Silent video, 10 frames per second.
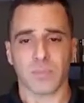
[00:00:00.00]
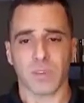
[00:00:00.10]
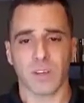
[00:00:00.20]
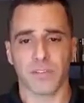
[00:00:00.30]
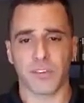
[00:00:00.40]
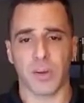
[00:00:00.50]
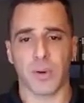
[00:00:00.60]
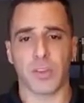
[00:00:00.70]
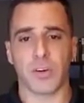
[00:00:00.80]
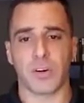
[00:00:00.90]
from
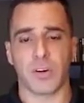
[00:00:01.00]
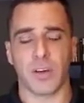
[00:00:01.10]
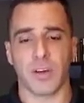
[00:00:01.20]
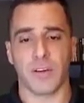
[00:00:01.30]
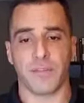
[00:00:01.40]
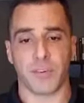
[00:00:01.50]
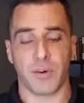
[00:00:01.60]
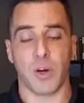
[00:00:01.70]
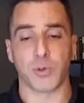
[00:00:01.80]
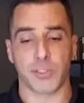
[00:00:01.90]
other
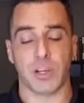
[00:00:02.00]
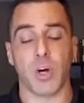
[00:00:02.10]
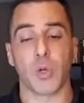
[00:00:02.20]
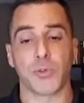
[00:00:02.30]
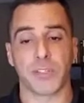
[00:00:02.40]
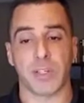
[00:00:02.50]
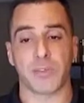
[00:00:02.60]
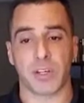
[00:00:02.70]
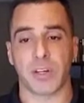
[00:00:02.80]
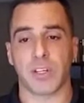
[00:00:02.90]
wholesale
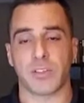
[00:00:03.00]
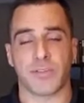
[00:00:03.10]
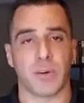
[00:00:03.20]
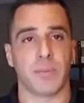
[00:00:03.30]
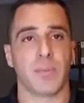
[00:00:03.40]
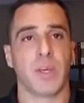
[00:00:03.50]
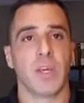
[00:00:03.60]
circuits from